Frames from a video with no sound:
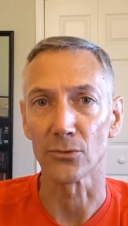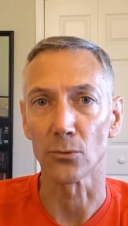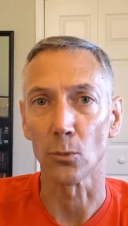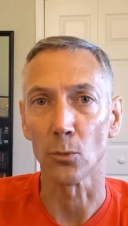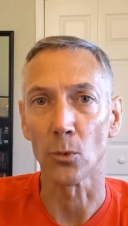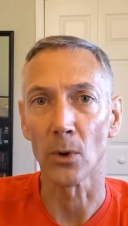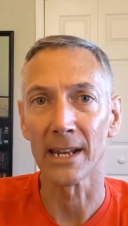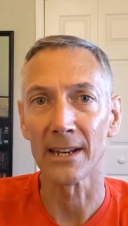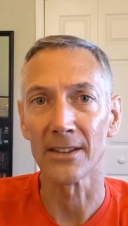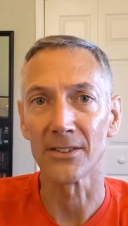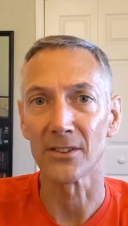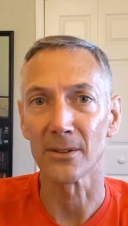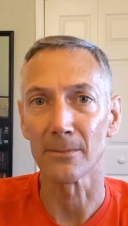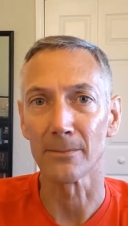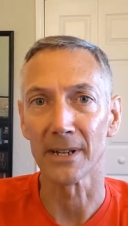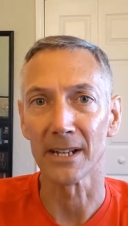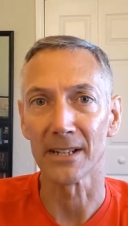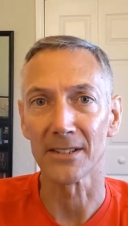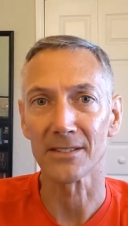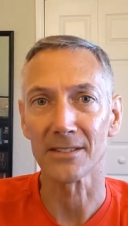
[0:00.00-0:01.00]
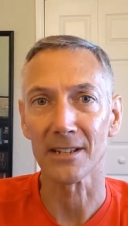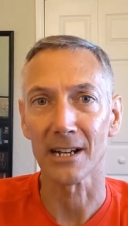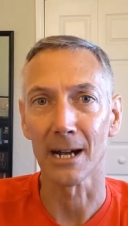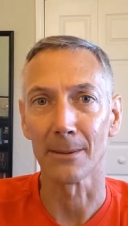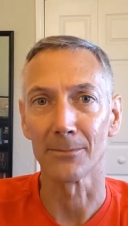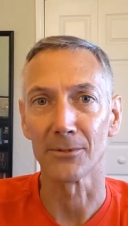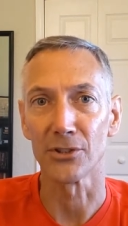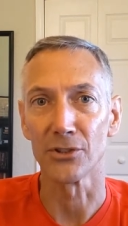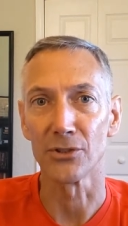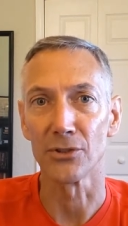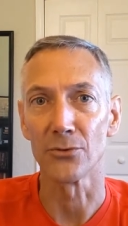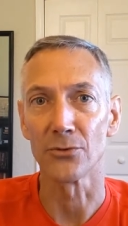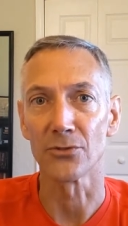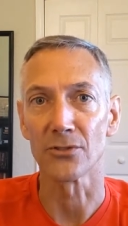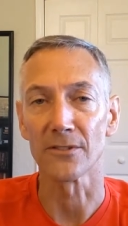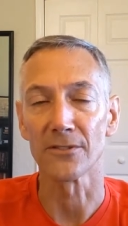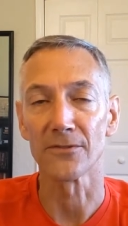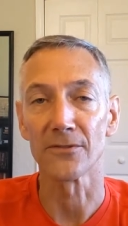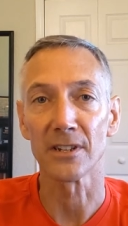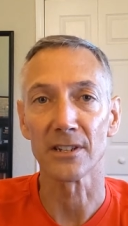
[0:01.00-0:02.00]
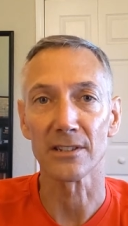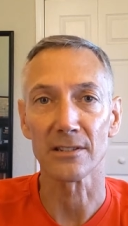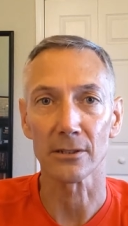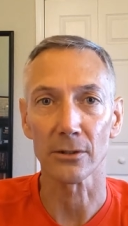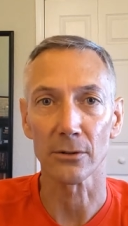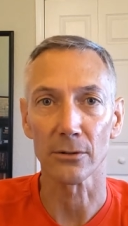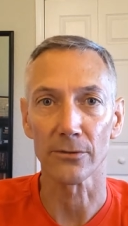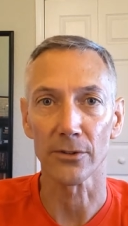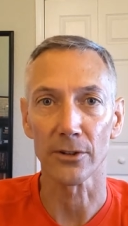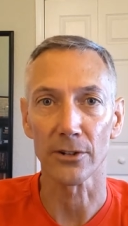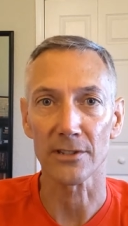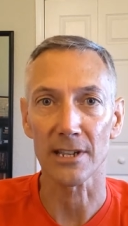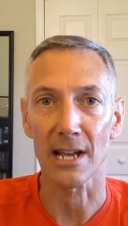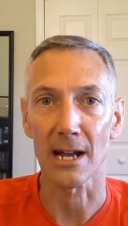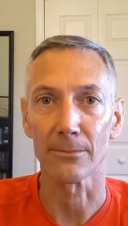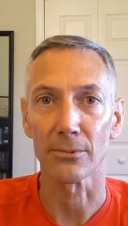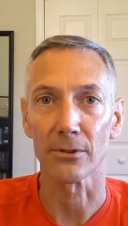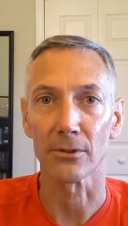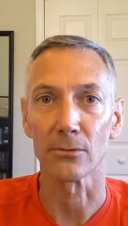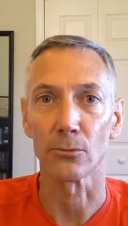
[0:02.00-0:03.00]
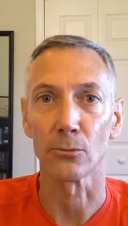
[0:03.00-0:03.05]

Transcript: When is the best time to use a fixed loan, for example?